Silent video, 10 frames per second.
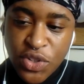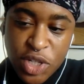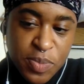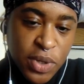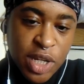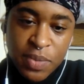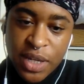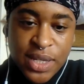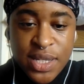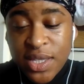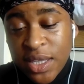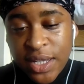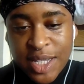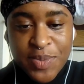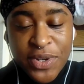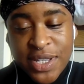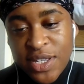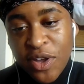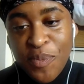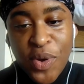Just purely because the experience
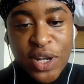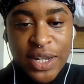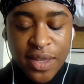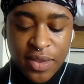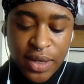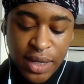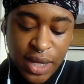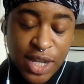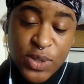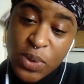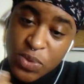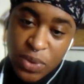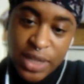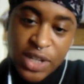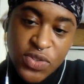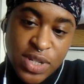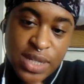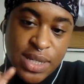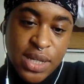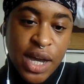is not a monolith. And so it was really
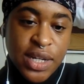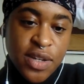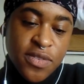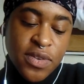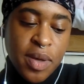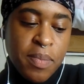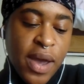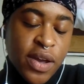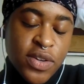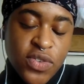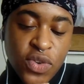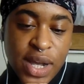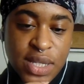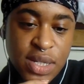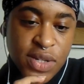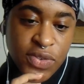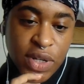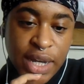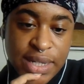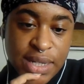interesting to kind of compare and contrast the
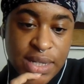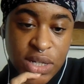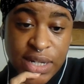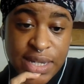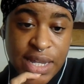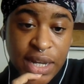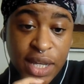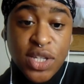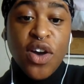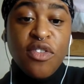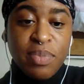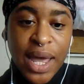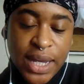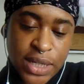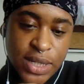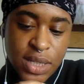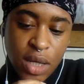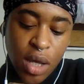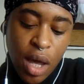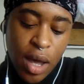different ideas and understandings of Blackness
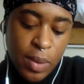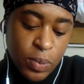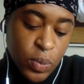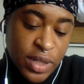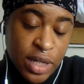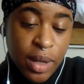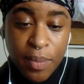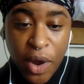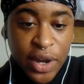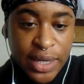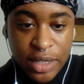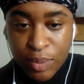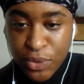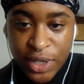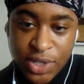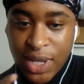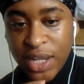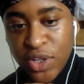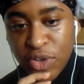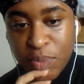within an American, British
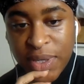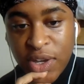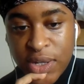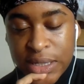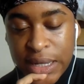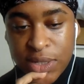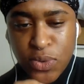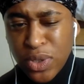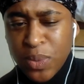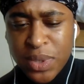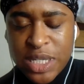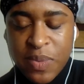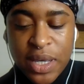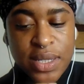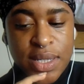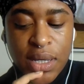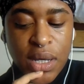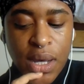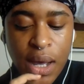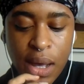and a European context, all in one space.
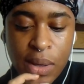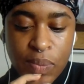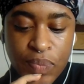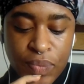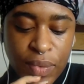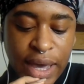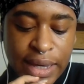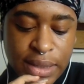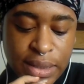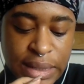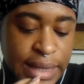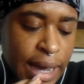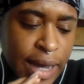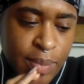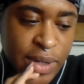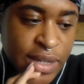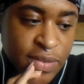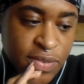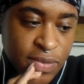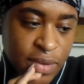I
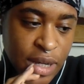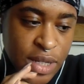believe